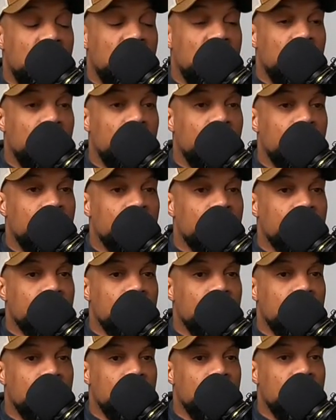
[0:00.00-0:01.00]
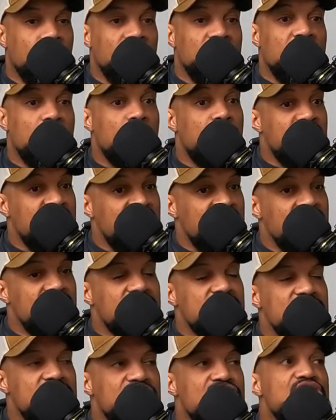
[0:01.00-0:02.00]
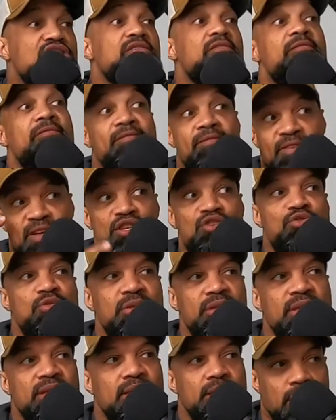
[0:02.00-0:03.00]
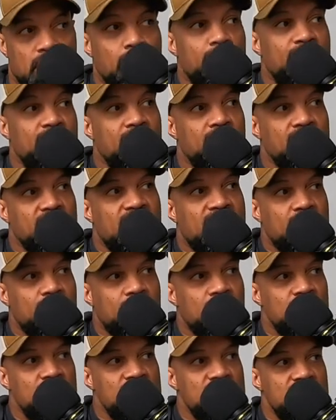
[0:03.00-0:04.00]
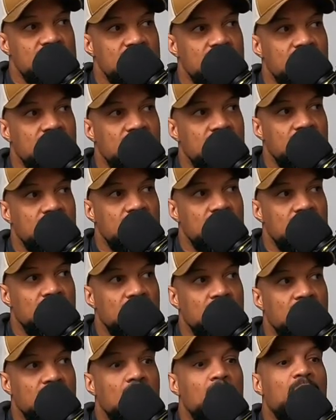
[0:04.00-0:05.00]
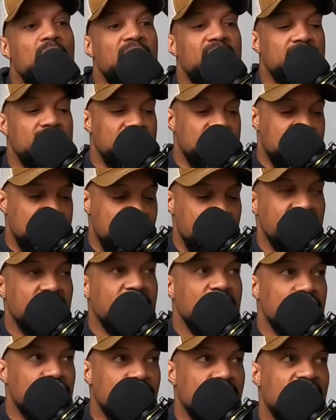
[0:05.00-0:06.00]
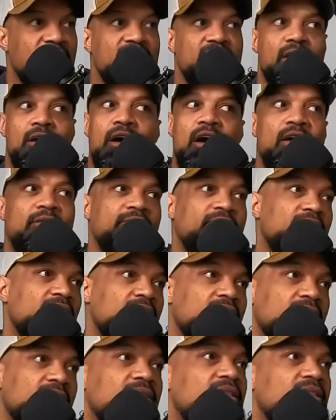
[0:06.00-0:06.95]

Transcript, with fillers: Um, the beans just visually appeared light roast, Mhm. but definitely drinking the coffee. It,